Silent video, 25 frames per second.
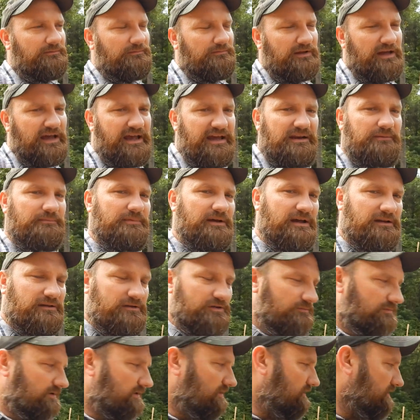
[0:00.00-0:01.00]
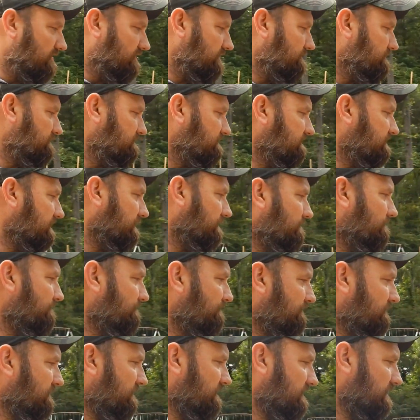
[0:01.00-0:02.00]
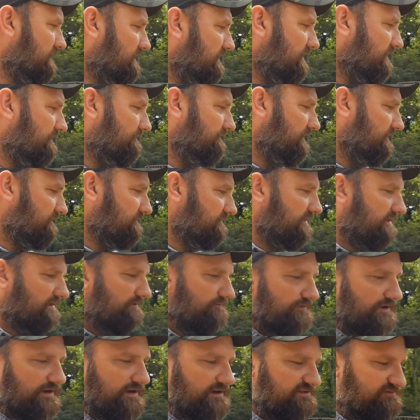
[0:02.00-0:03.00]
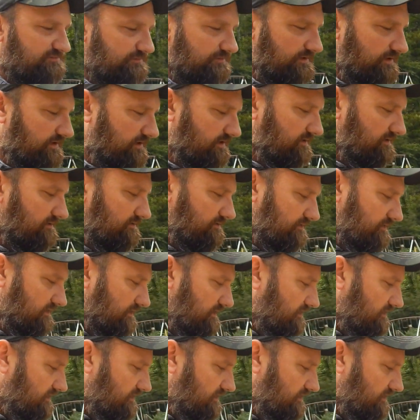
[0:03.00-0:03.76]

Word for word: add it back to my garden. So uh, there's an investment there.